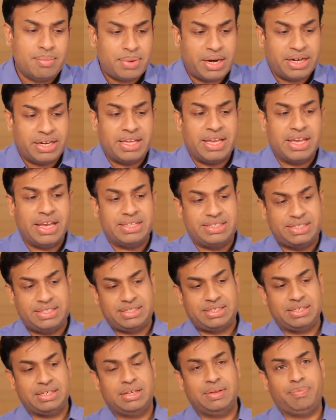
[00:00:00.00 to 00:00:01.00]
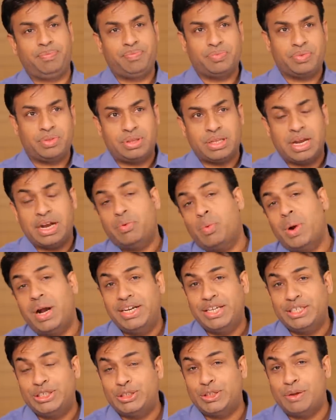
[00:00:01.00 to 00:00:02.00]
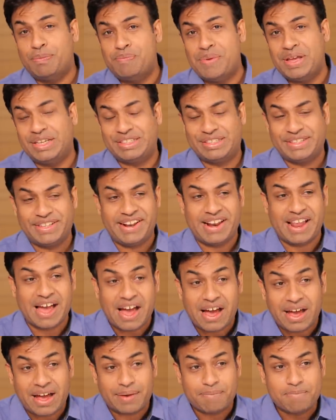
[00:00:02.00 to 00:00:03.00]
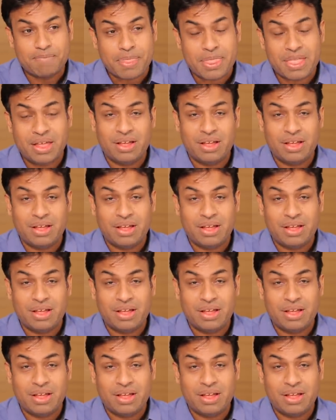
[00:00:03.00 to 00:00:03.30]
But yes, the advantages of Pixel are